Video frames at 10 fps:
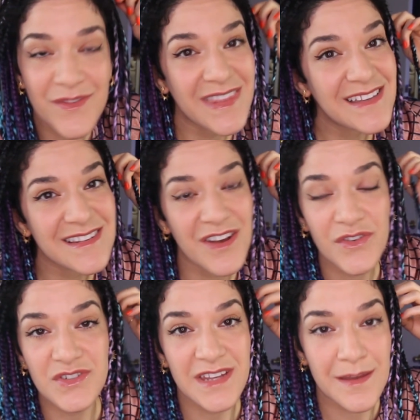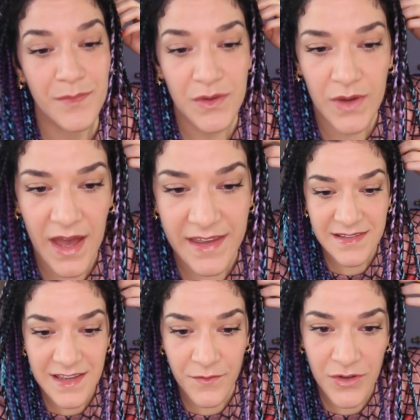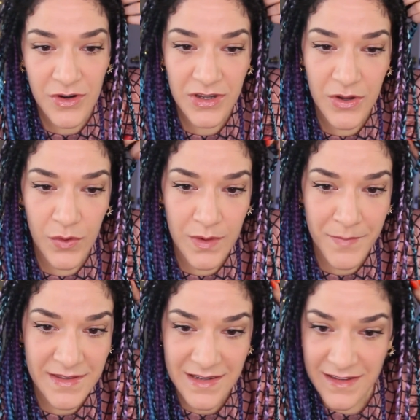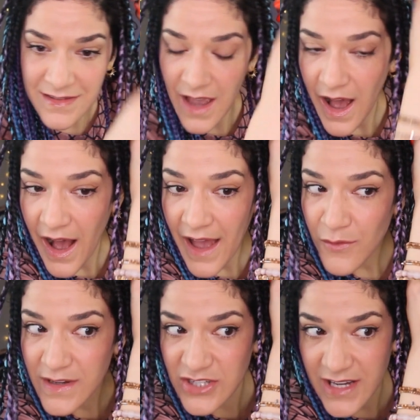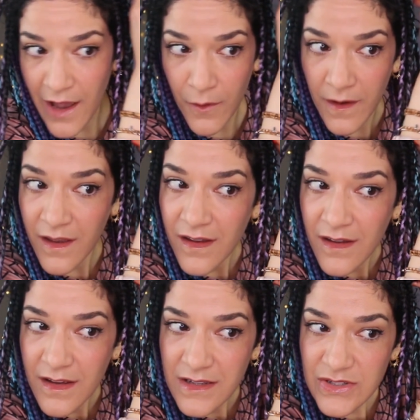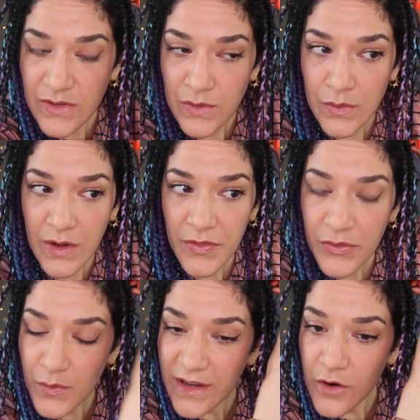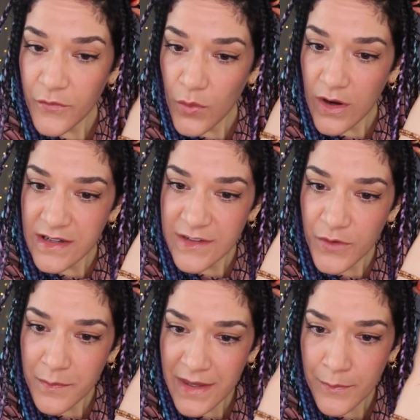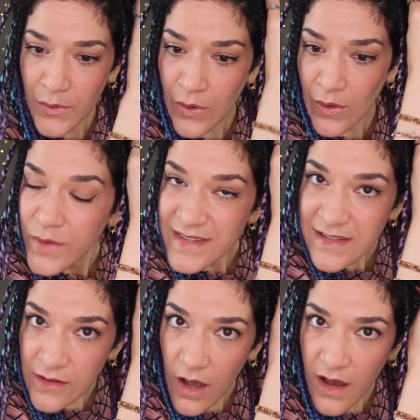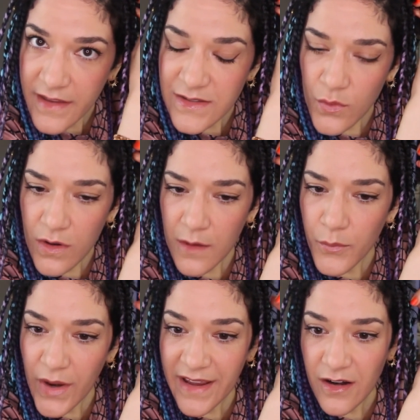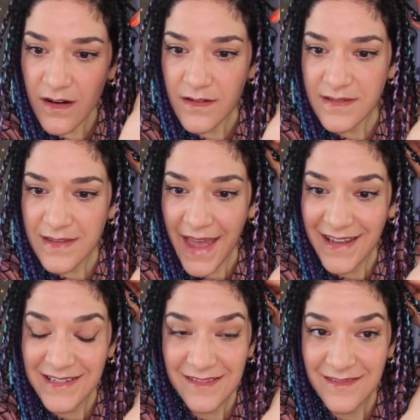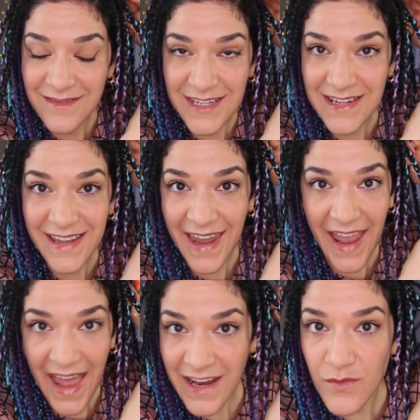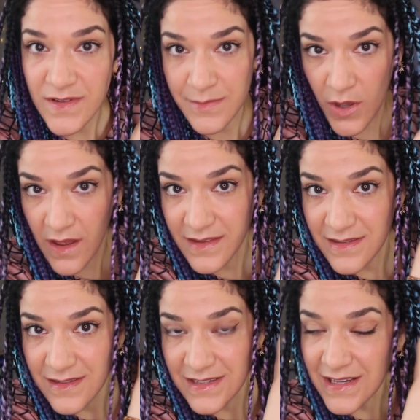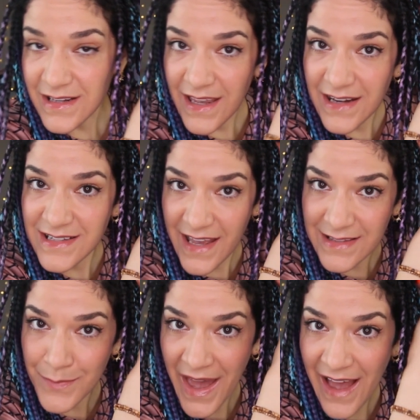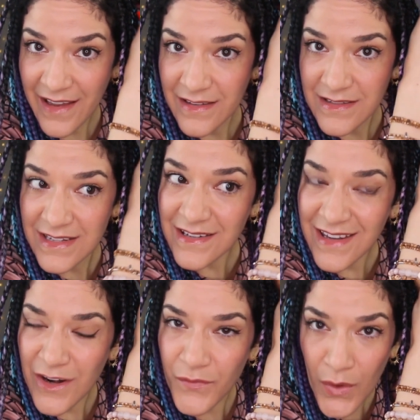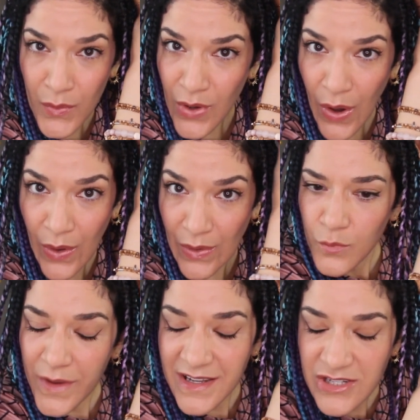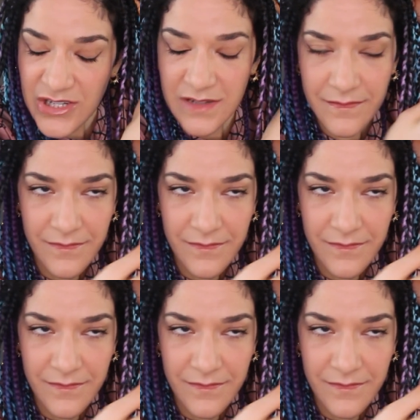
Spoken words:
And that's another tip, you guys. If you're going to own a business, I reached out to 3 or 4 different people with salons or braiders and didn't get any response, didn't get a text back, didn't get a phone call, which